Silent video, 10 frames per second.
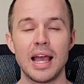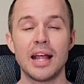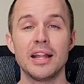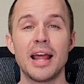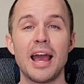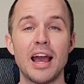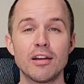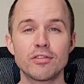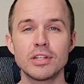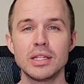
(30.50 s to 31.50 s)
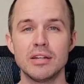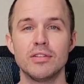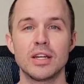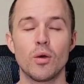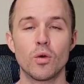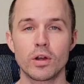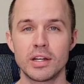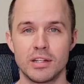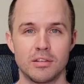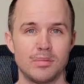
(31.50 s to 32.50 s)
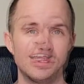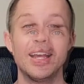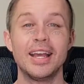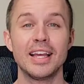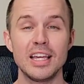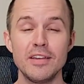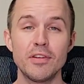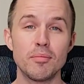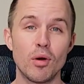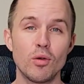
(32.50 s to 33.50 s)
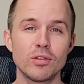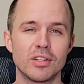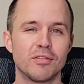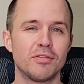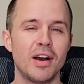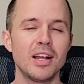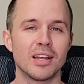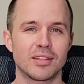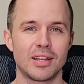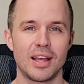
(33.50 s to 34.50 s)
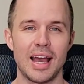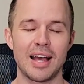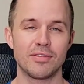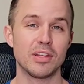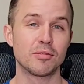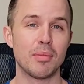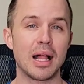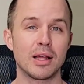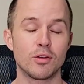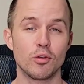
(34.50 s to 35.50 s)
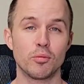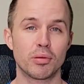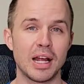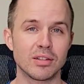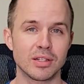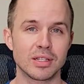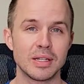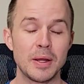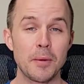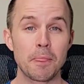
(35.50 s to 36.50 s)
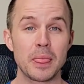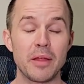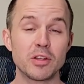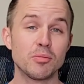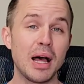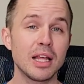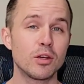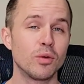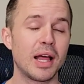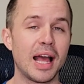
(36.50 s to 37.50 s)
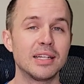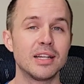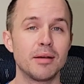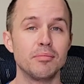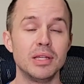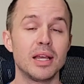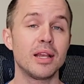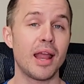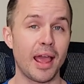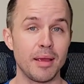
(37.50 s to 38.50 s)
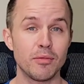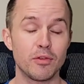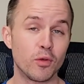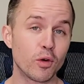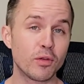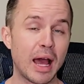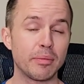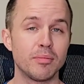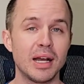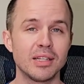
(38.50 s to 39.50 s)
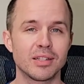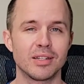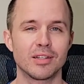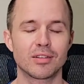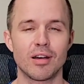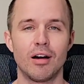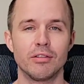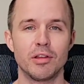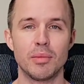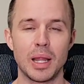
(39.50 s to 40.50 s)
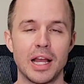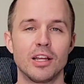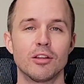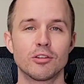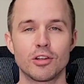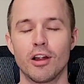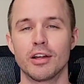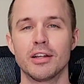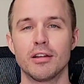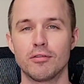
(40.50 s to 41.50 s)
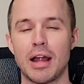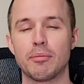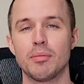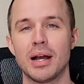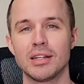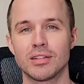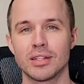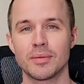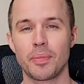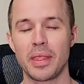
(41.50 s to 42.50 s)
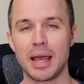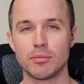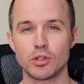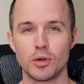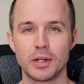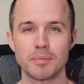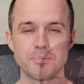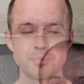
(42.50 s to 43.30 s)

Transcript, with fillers: and in every living organism. Even molds and fungus have this molecule present. And this molecule ended up being named for rapamycin. It's called the molecular target of rapamycin, mTOR.